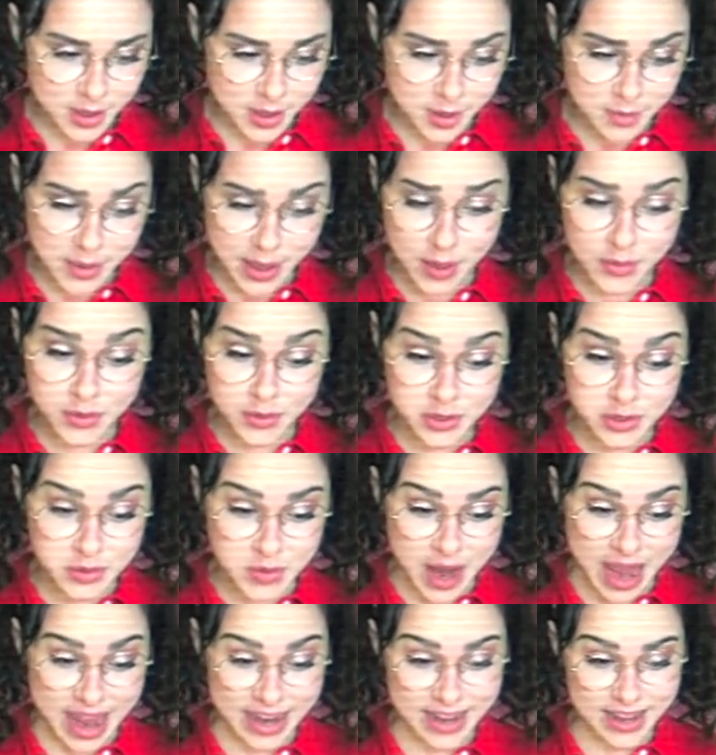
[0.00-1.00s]
about the
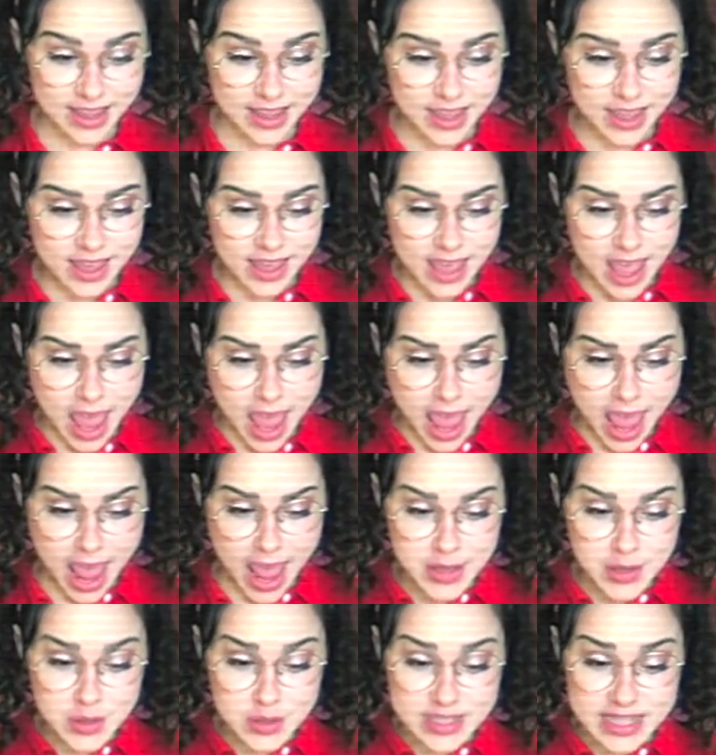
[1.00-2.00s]
drag.
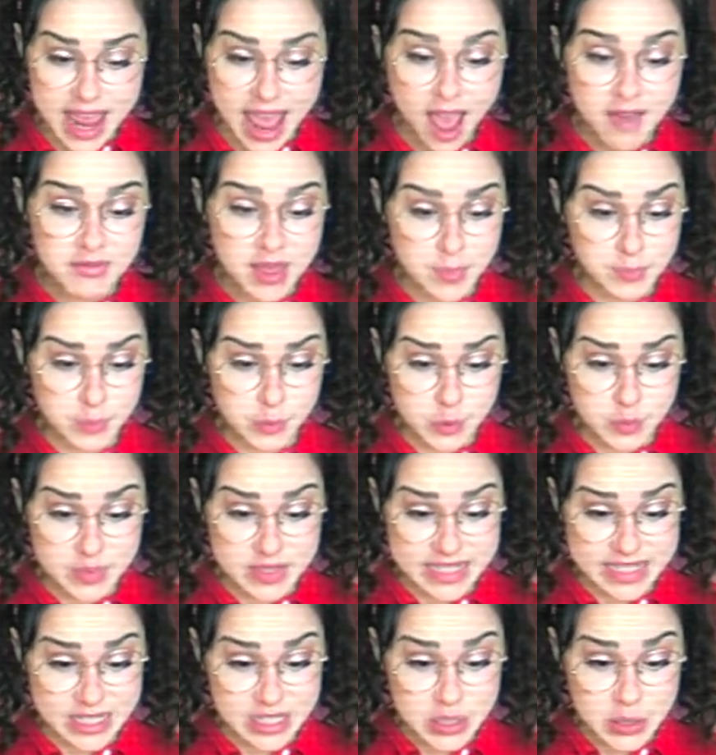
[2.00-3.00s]
I used to have that
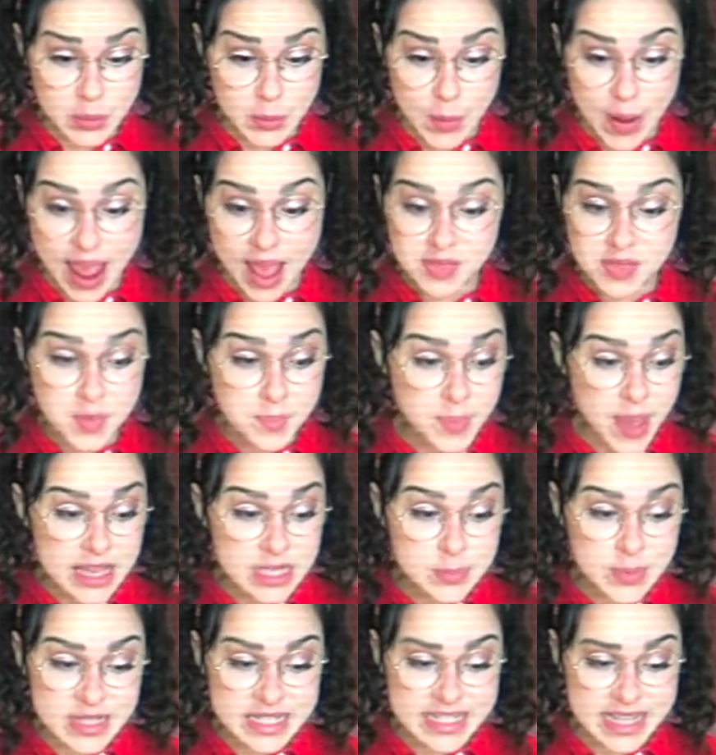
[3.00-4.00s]
broomstick too, and the
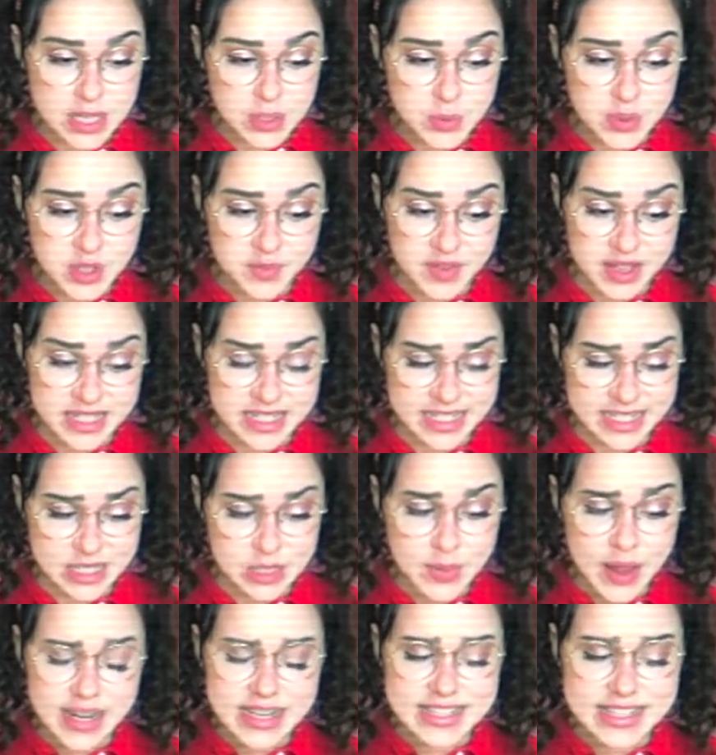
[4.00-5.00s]
best way to get rid of it is
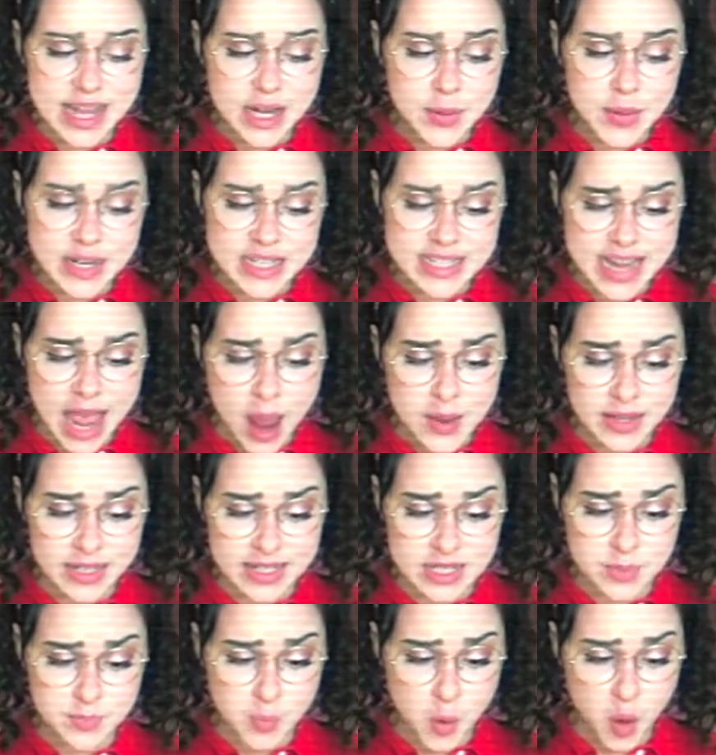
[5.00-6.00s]
to accelerate down a
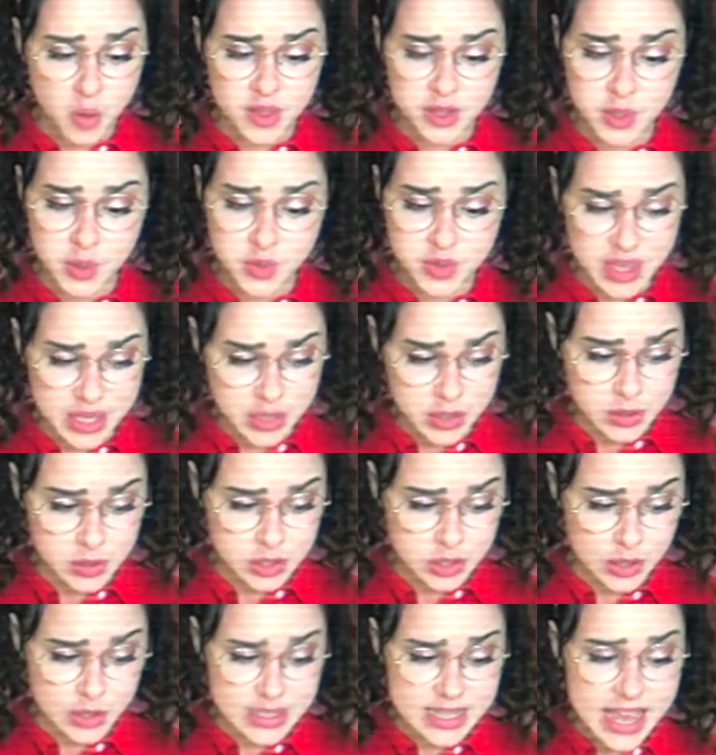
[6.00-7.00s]
little more than you think you
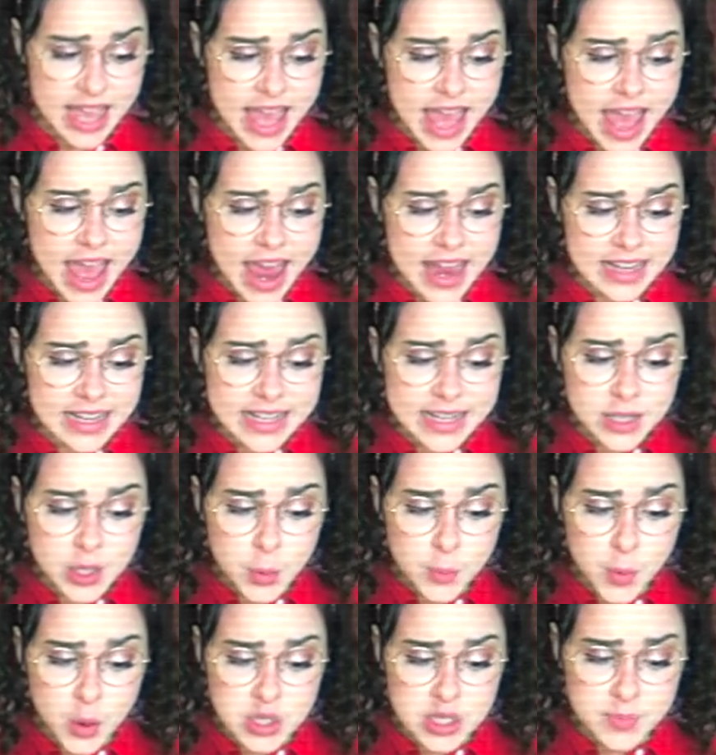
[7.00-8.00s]
should, and lean
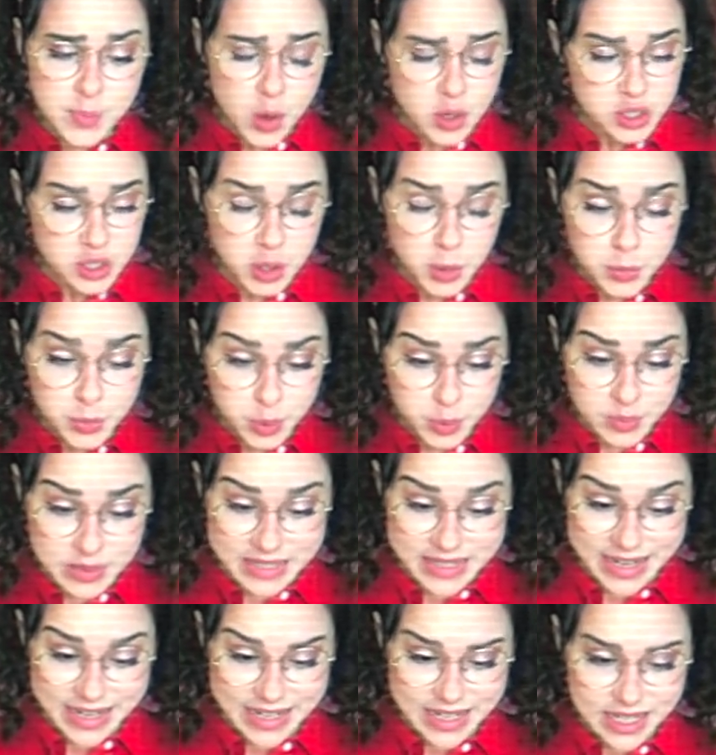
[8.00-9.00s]
your body more to your
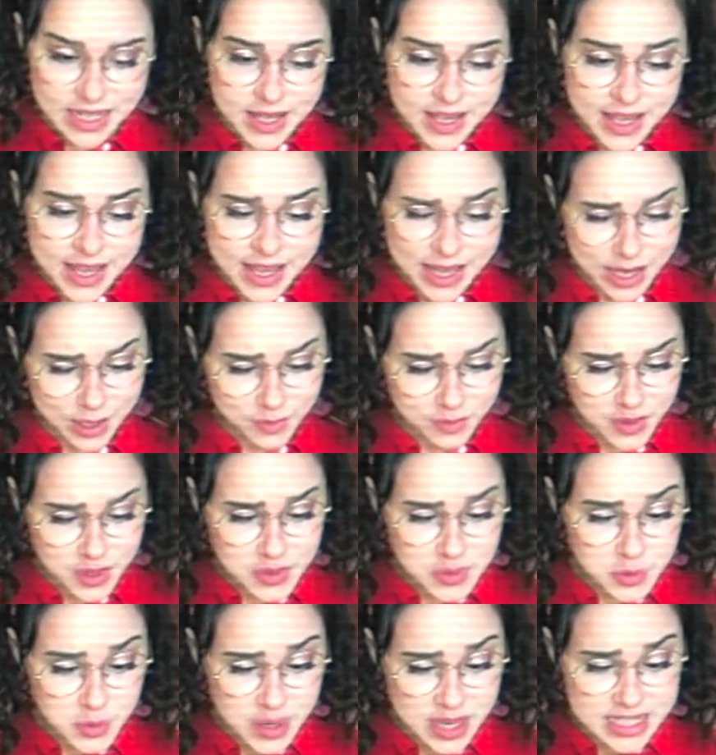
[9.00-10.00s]
broomstick. It
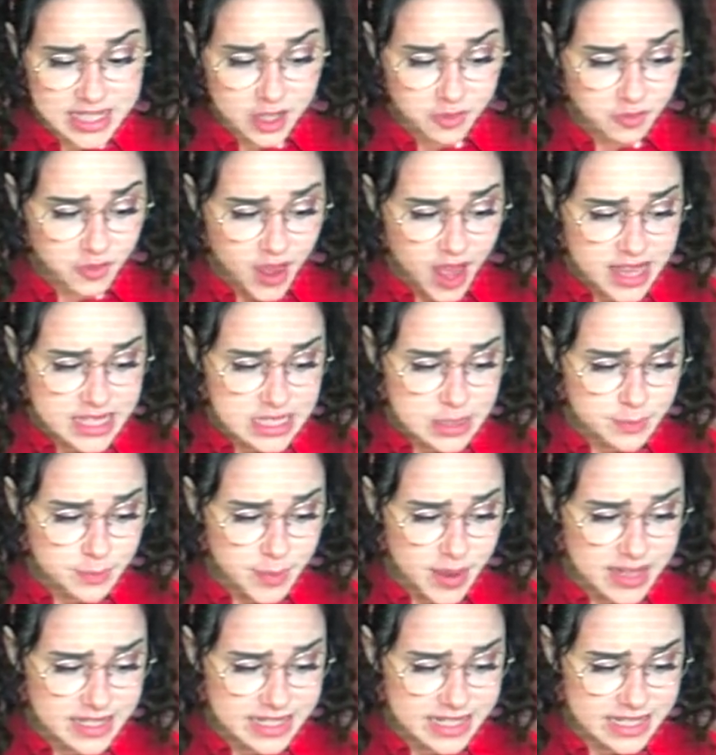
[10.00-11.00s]
feels weird at first,
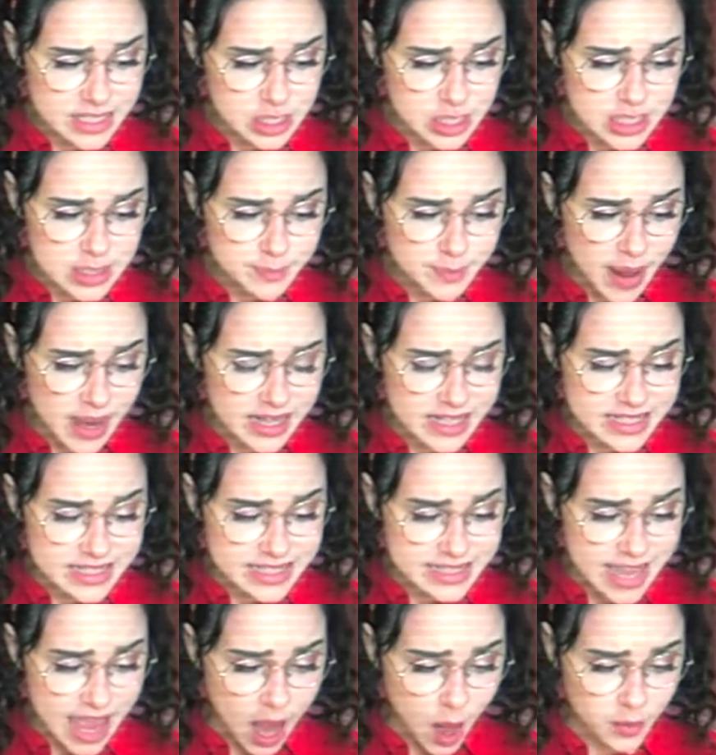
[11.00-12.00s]
but it just
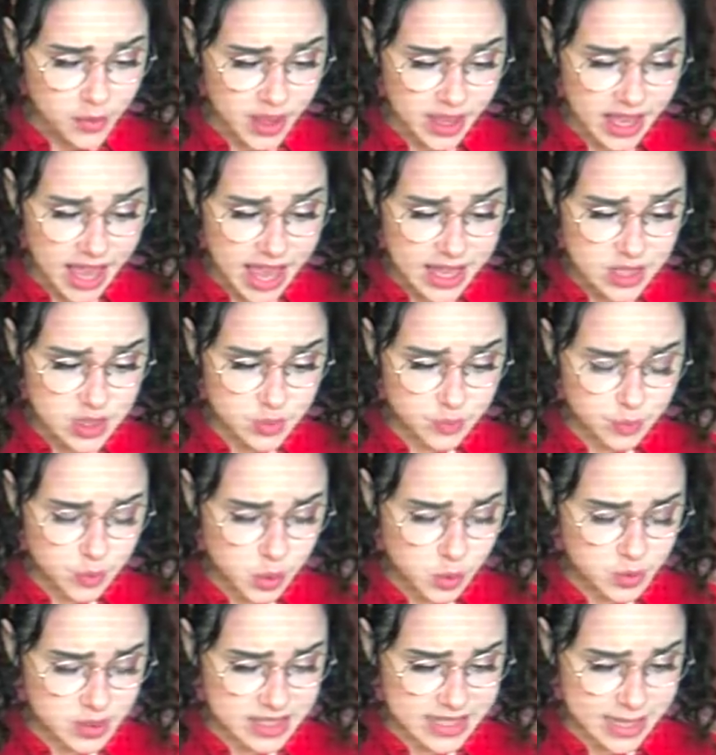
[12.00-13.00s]
balances out that kind of
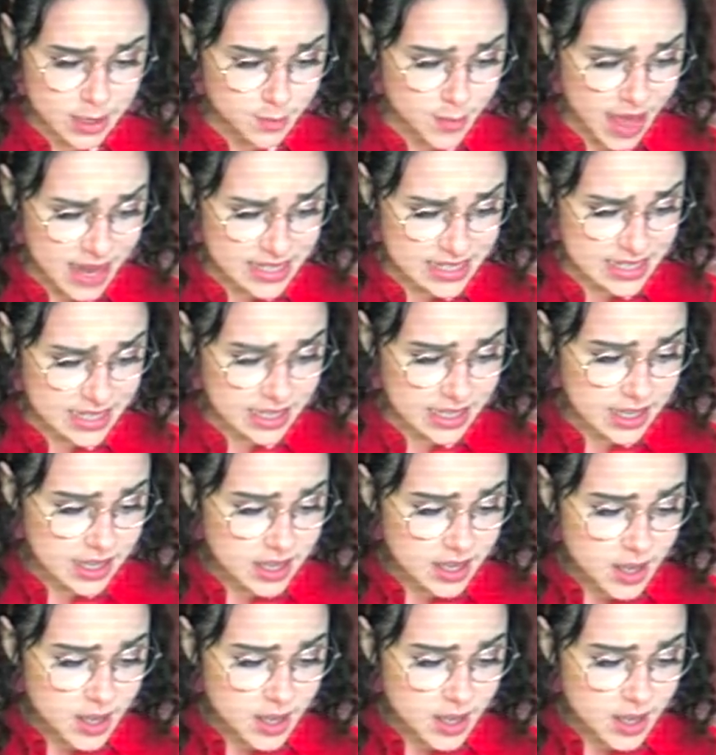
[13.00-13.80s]
broomstick better.